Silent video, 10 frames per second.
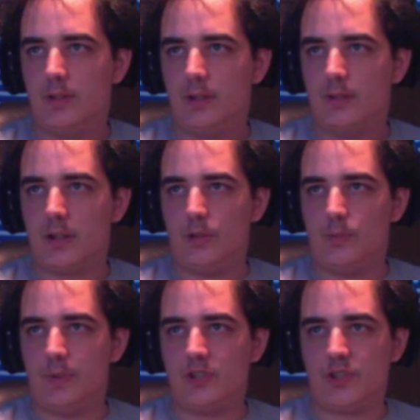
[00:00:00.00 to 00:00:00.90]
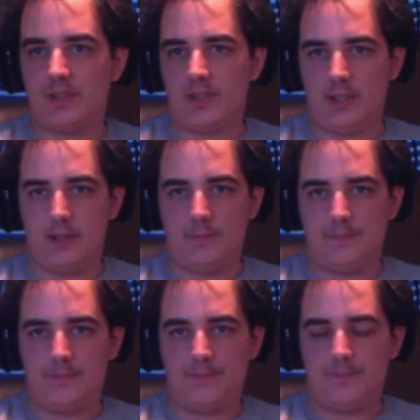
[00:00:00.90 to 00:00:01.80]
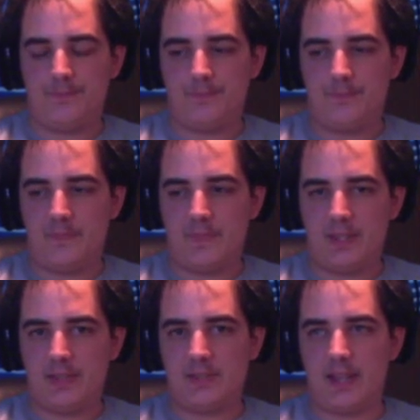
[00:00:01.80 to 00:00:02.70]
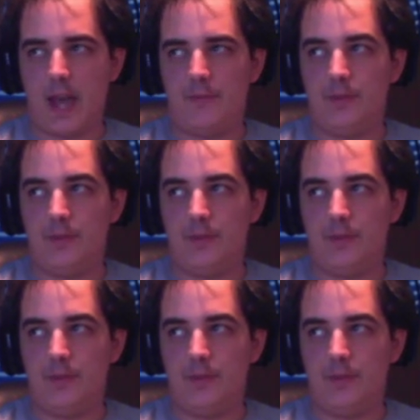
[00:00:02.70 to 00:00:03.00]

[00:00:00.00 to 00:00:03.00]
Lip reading: That old one's just like a staff